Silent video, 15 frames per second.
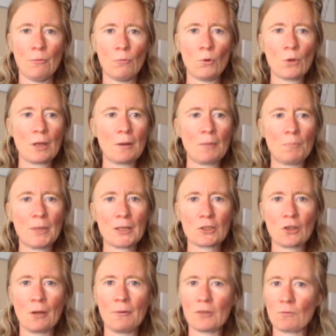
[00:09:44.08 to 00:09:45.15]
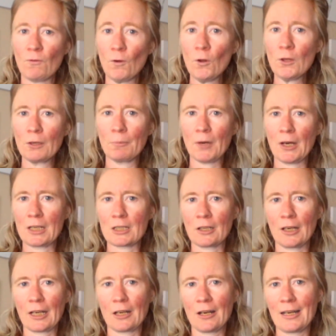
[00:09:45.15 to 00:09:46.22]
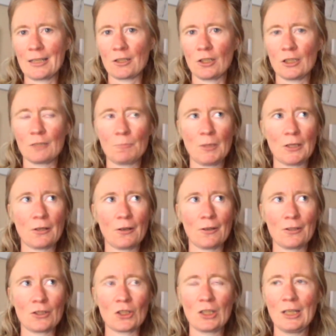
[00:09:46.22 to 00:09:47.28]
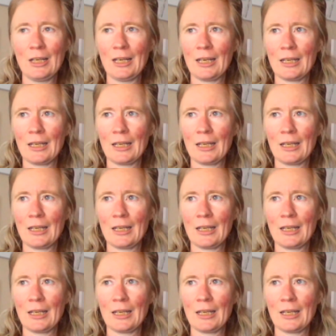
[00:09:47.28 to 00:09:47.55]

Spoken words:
will get picked on further by psychiatrists because